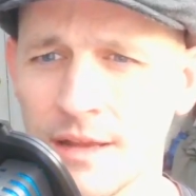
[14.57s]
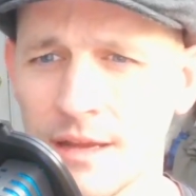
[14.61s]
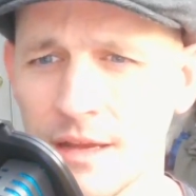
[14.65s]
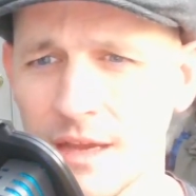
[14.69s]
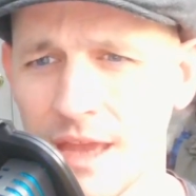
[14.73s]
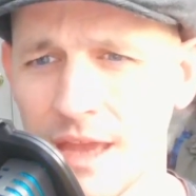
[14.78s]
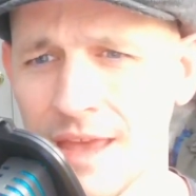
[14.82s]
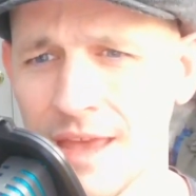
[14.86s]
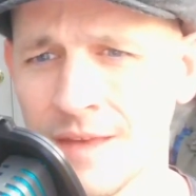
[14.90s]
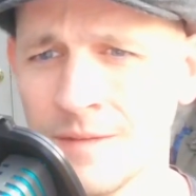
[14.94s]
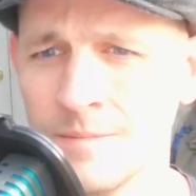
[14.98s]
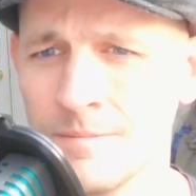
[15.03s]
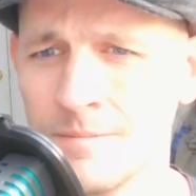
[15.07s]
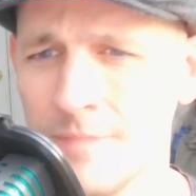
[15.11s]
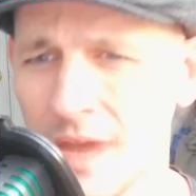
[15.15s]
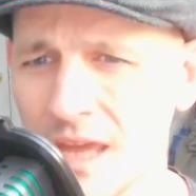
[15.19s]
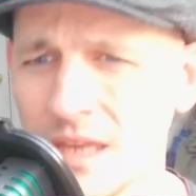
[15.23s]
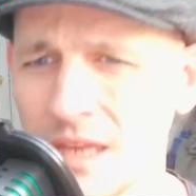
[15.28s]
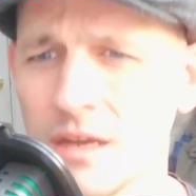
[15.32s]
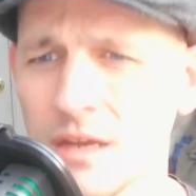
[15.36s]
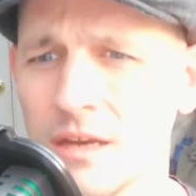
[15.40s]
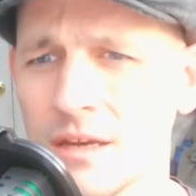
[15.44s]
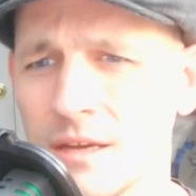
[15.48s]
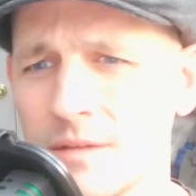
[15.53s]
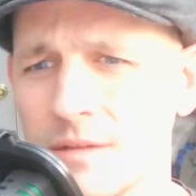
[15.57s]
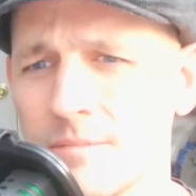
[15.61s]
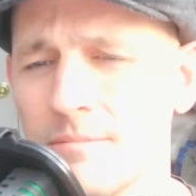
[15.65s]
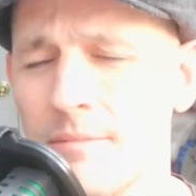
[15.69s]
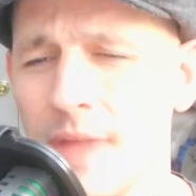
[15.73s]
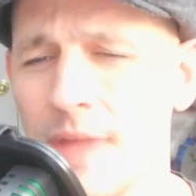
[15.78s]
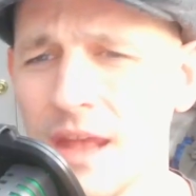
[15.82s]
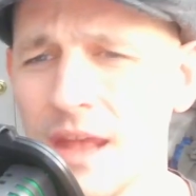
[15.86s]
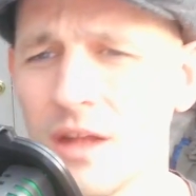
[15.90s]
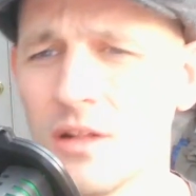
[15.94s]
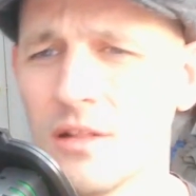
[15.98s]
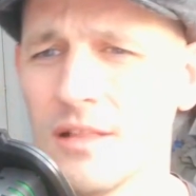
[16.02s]
and beta
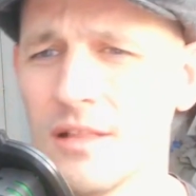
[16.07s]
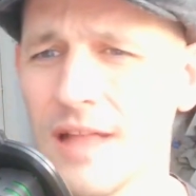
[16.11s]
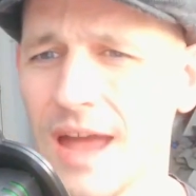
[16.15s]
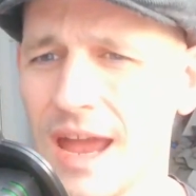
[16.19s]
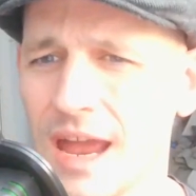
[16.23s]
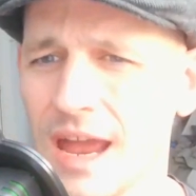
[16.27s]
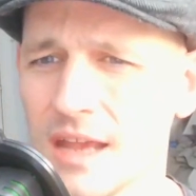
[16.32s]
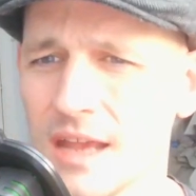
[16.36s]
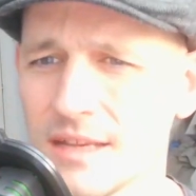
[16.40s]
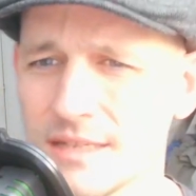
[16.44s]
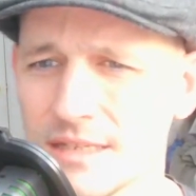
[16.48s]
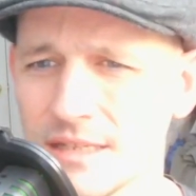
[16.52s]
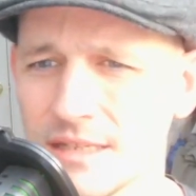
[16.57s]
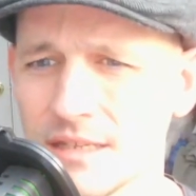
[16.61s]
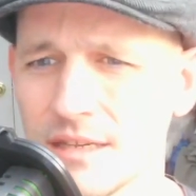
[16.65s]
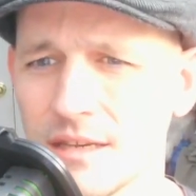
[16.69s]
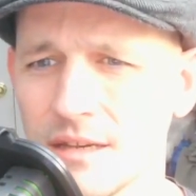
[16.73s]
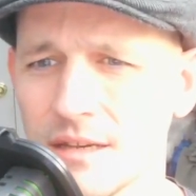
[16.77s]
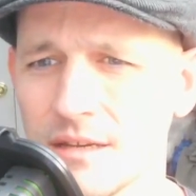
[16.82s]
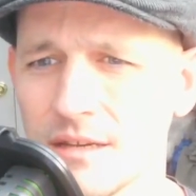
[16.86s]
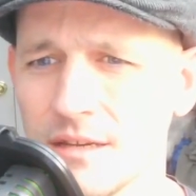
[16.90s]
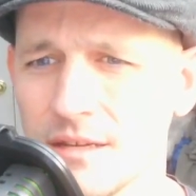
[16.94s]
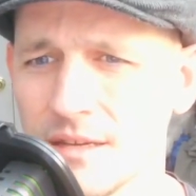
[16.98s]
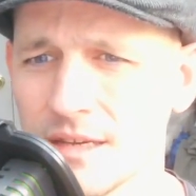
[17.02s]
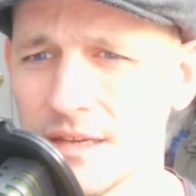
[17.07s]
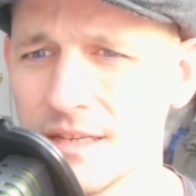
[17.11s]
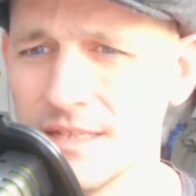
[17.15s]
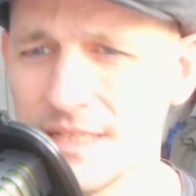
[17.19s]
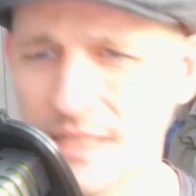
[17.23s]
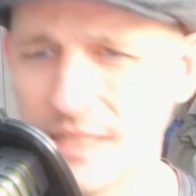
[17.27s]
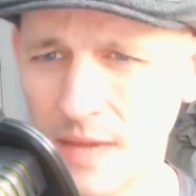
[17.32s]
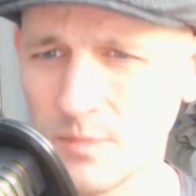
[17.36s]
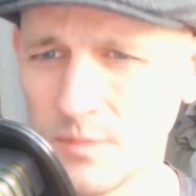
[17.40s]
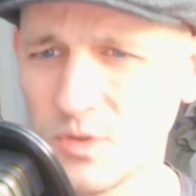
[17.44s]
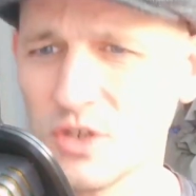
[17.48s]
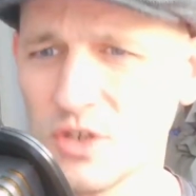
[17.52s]
male as
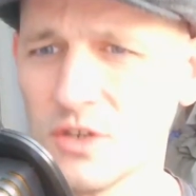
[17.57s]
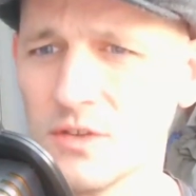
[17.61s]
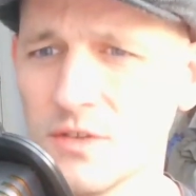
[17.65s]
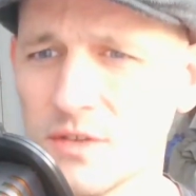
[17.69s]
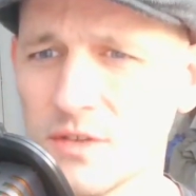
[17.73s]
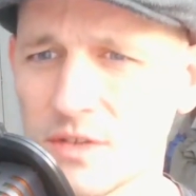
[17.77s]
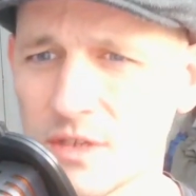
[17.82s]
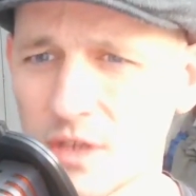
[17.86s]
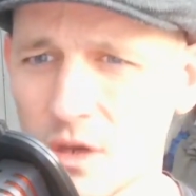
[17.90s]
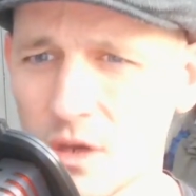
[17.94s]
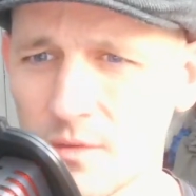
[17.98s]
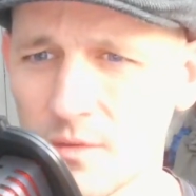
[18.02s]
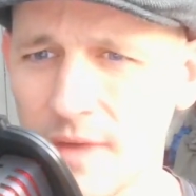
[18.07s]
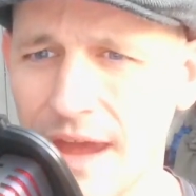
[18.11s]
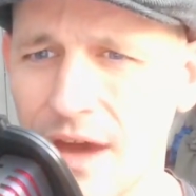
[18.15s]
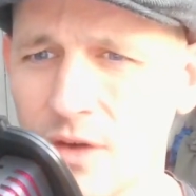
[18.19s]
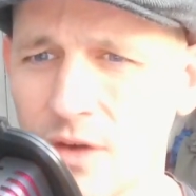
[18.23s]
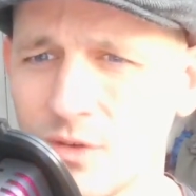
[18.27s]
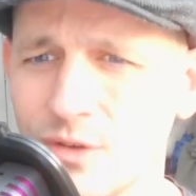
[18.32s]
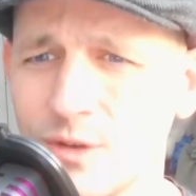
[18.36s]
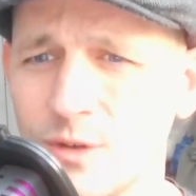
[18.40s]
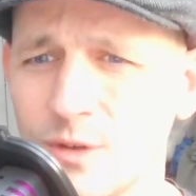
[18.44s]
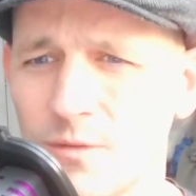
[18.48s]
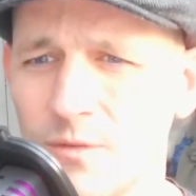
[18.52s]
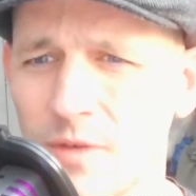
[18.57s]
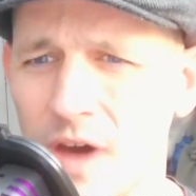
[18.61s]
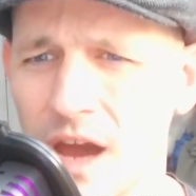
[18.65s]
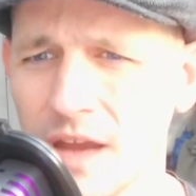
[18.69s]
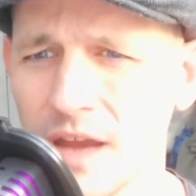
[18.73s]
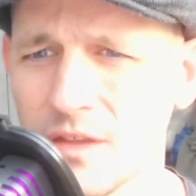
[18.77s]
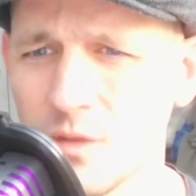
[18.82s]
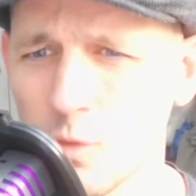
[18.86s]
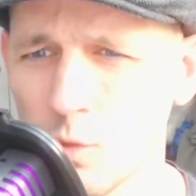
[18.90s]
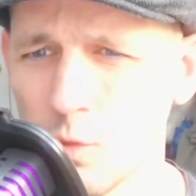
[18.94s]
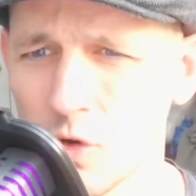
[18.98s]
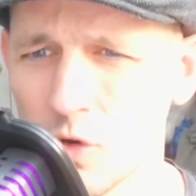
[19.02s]
conceptions of how to
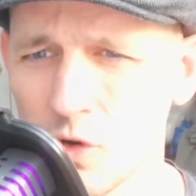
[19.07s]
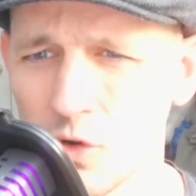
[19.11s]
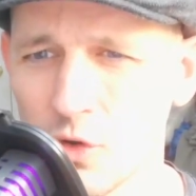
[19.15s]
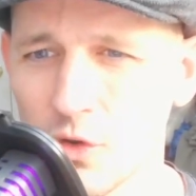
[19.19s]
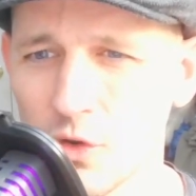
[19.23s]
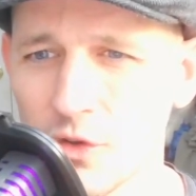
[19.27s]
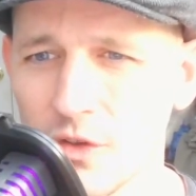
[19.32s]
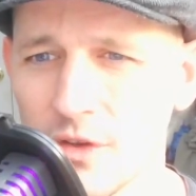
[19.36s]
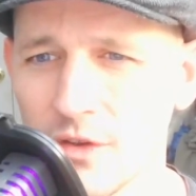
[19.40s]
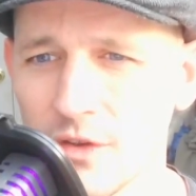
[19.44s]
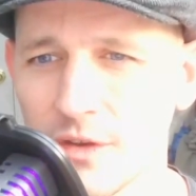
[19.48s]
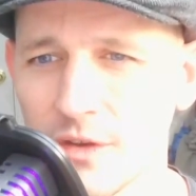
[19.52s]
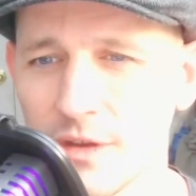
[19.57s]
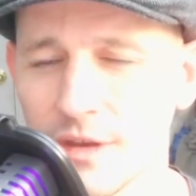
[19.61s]
divide the world.